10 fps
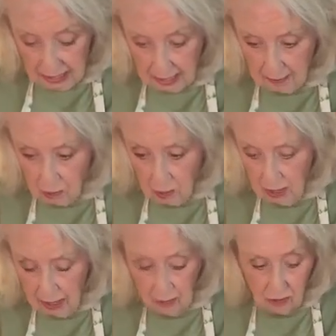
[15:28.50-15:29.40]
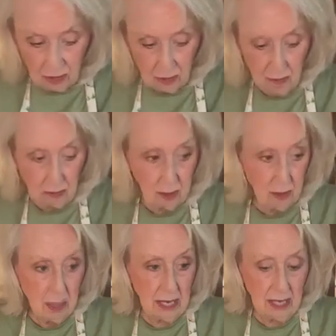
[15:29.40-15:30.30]
I'm going to have a
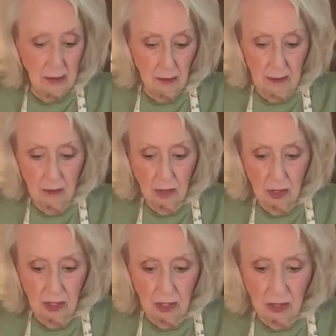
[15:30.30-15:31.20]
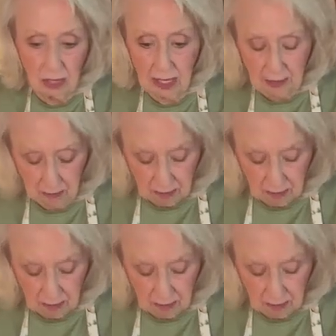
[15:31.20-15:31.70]
ham. I'm cooking another ham.